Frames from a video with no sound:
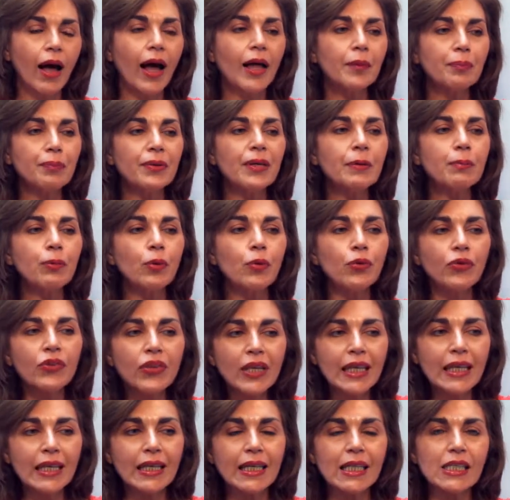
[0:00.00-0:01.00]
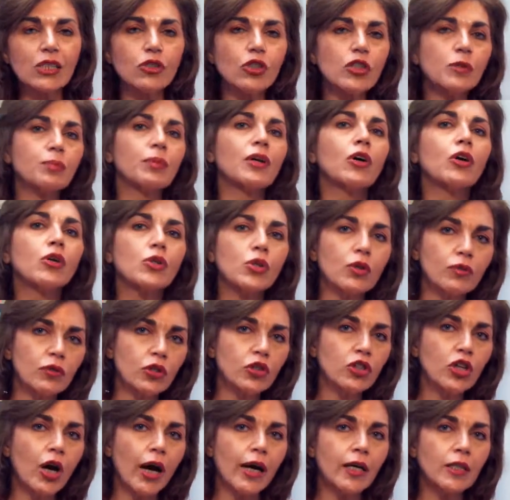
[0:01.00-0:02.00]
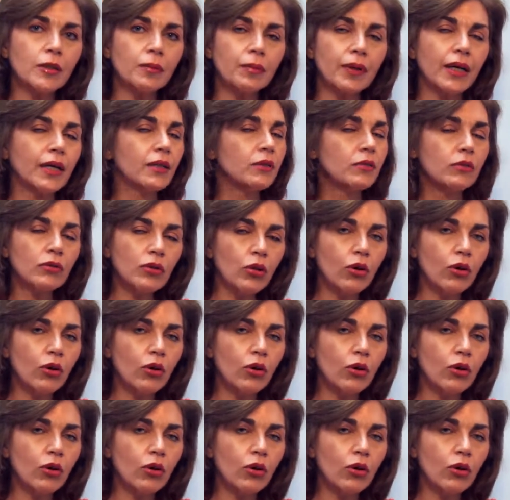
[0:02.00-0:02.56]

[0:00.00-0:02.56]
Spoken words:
And people think it's just because of the childbirth.